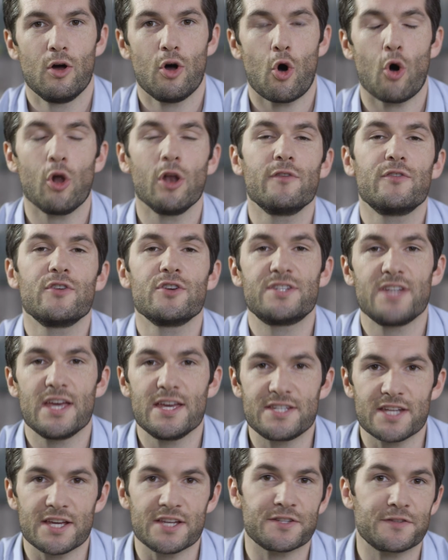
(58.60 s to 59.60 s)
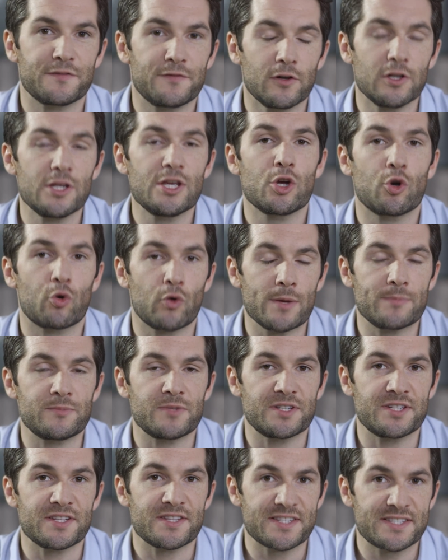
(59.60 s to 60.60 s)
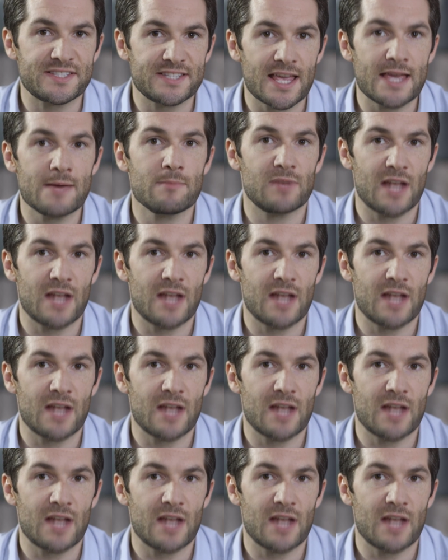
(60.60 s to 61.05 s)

All of your data is fully encrypted to the same